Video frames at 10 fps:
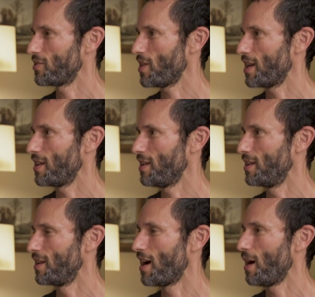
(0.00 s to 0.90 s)
is that
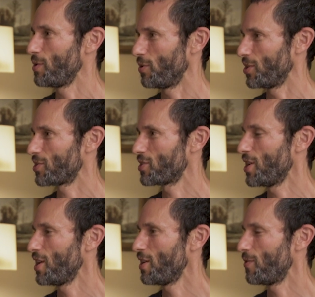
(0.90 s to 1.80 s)
in
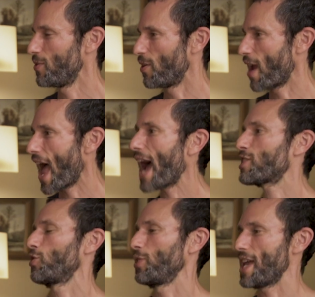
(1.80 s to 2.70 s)
Omulus, they're
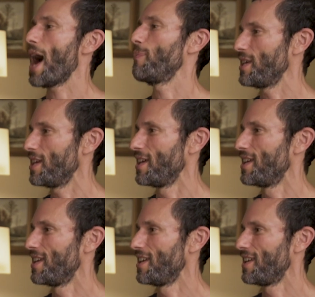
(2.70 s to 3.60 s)
actually happy.
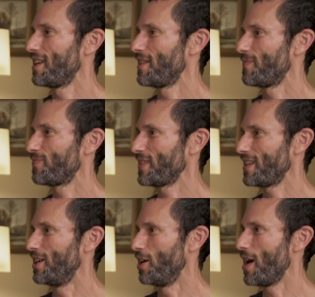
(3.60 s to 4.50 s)
Yeah.
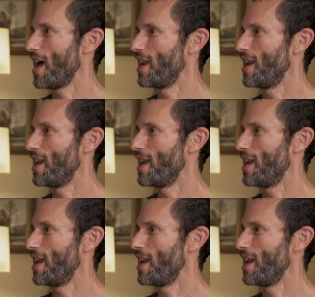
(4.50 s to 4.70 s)
You know,